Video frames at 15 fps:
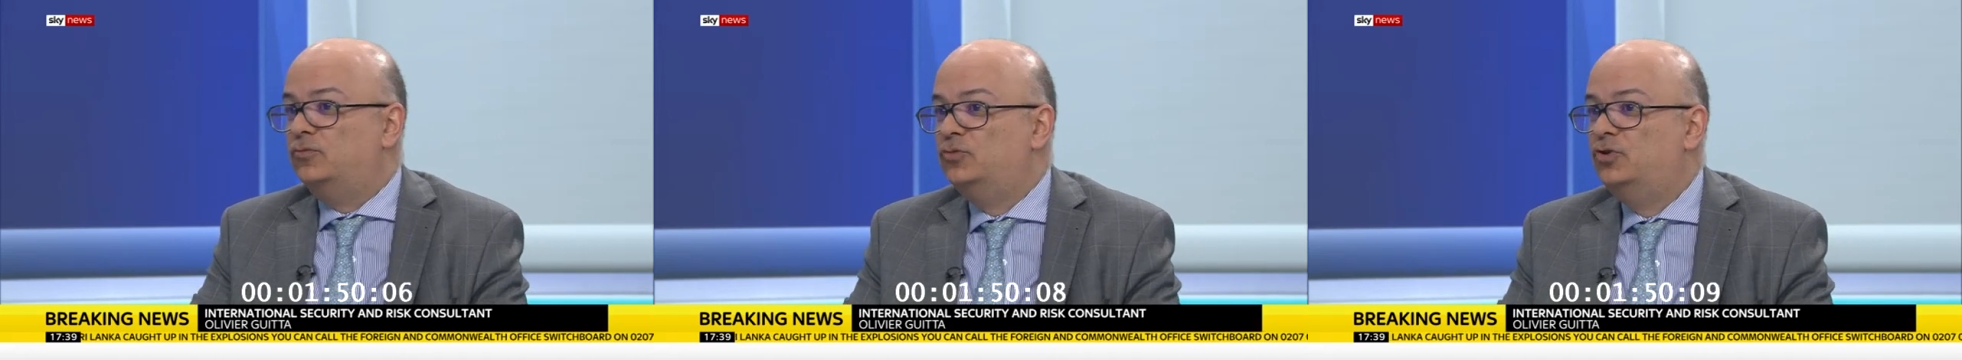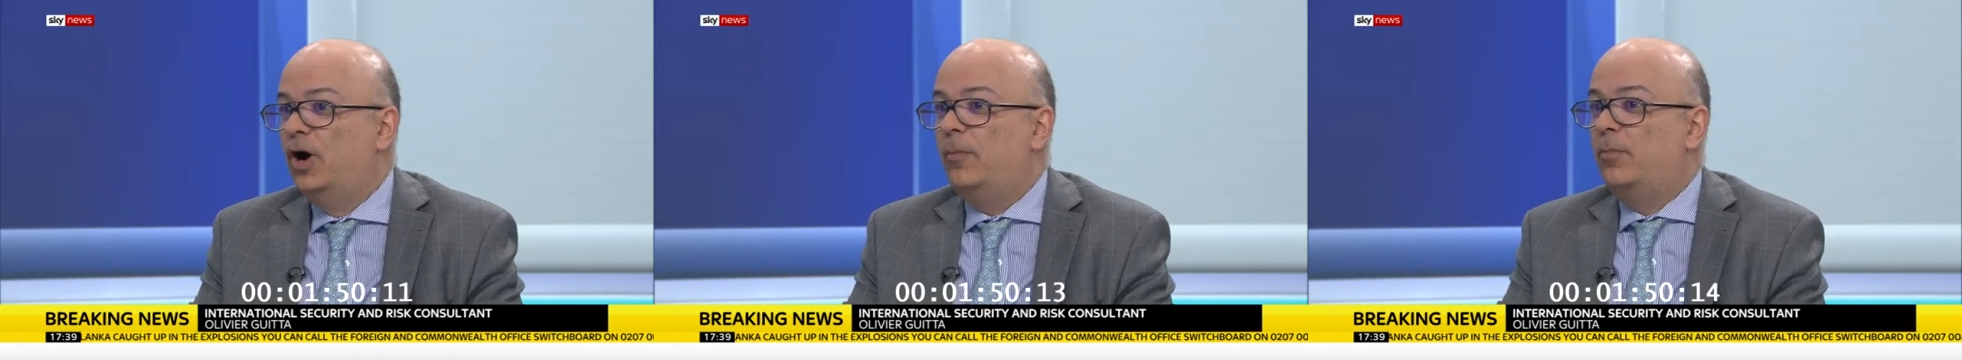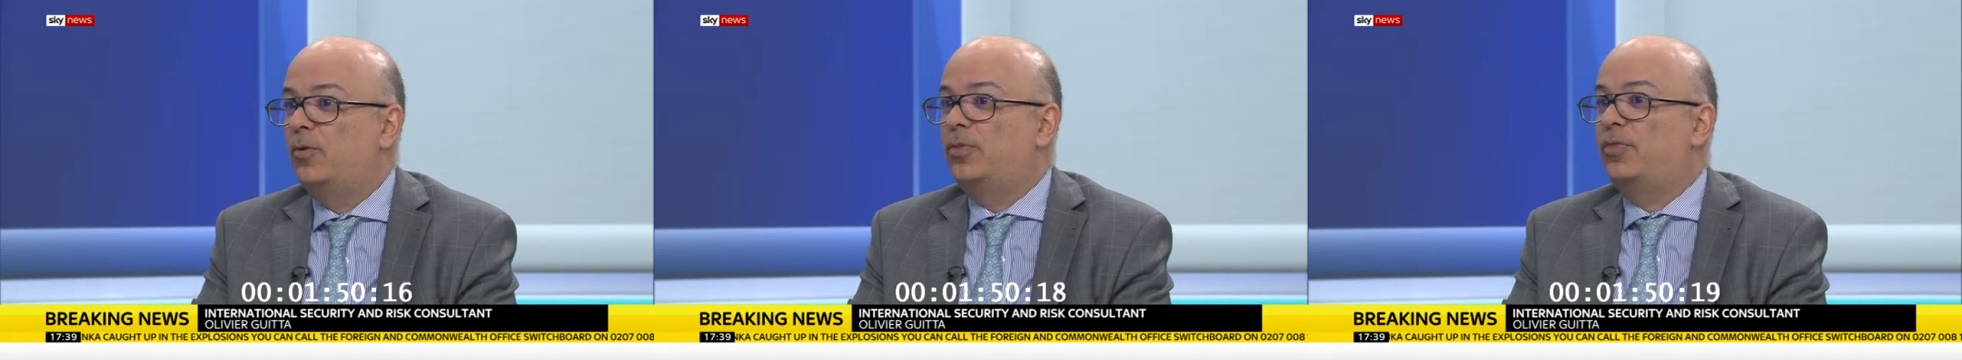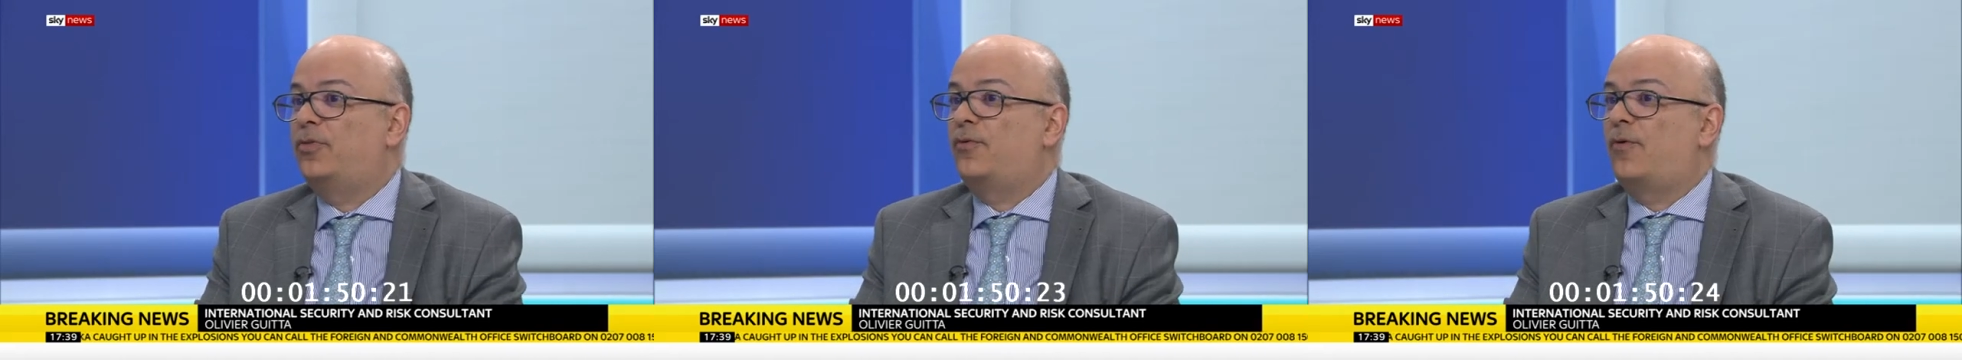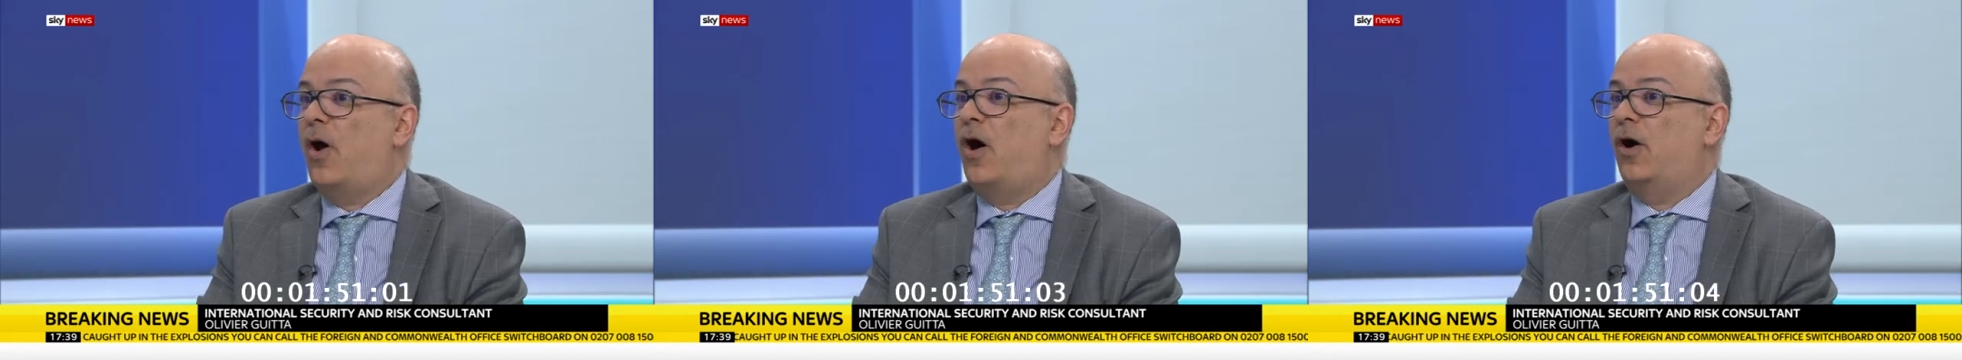
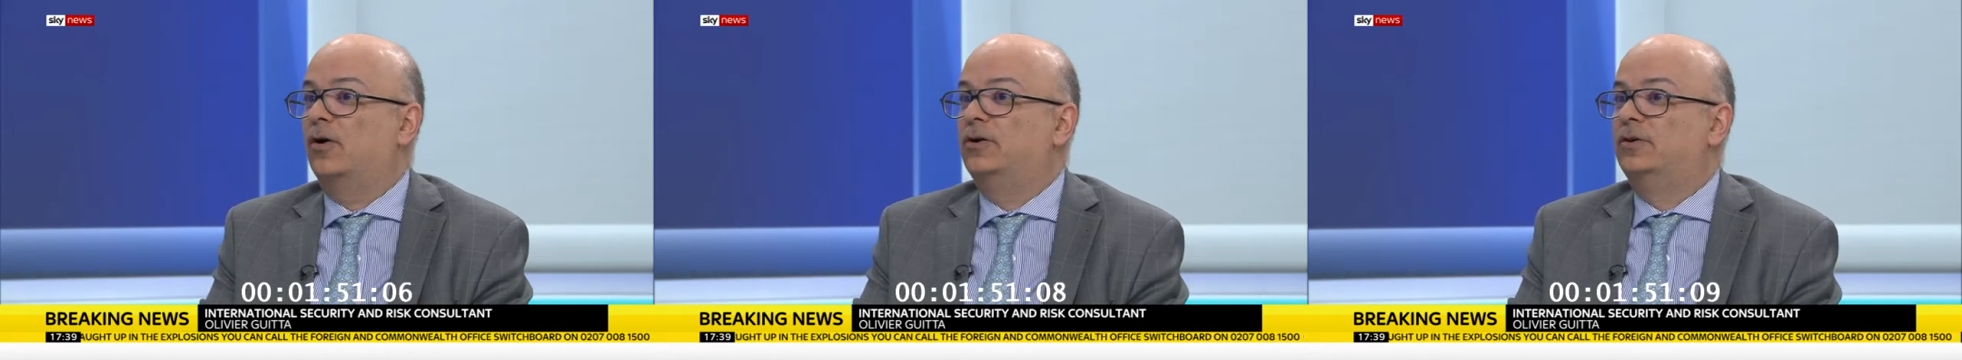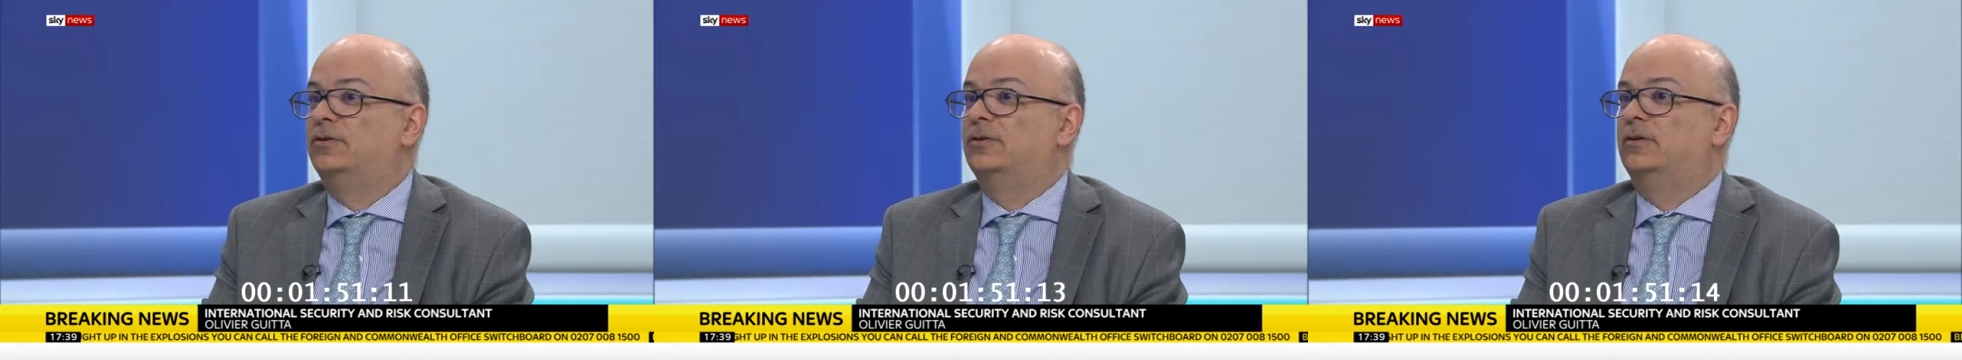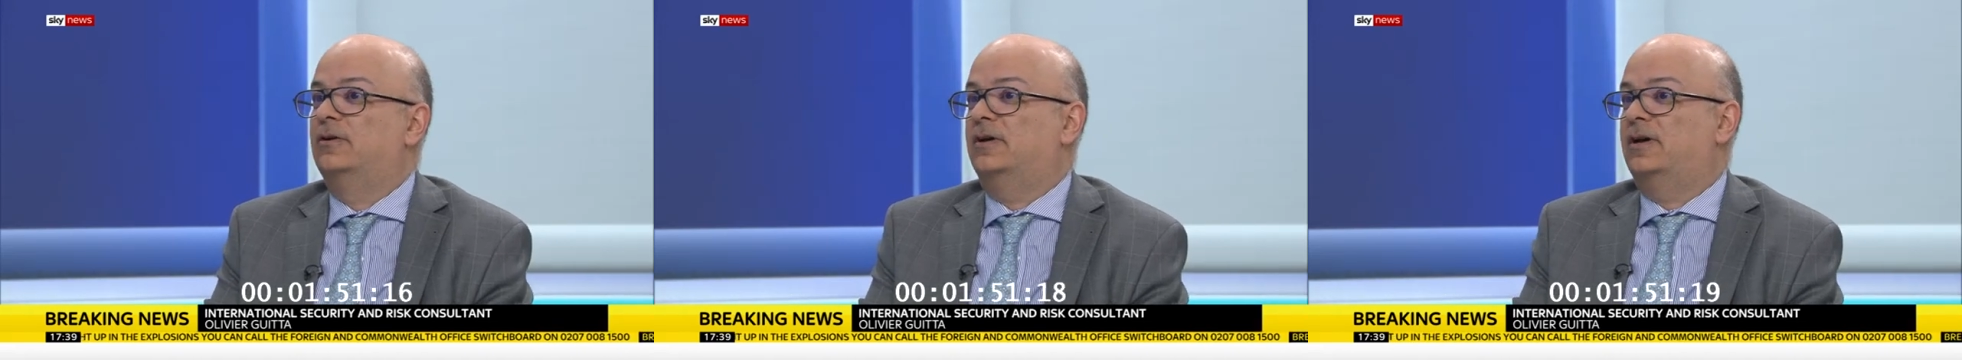double-thronged